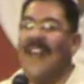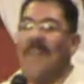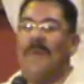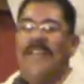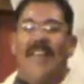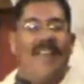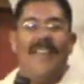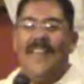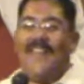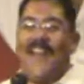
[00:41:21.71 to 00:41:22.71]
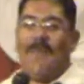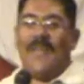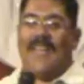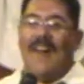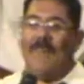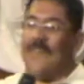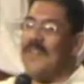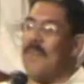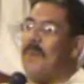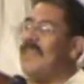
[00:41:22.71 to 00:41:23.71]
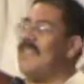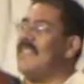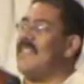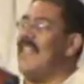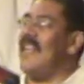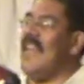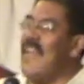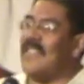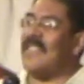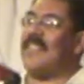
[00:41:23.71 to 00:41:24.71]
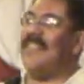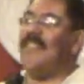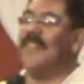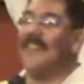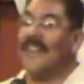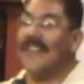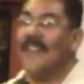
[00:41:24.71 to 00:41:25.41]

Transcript: gotta behave, you gotta be careful of the person sitting next to you.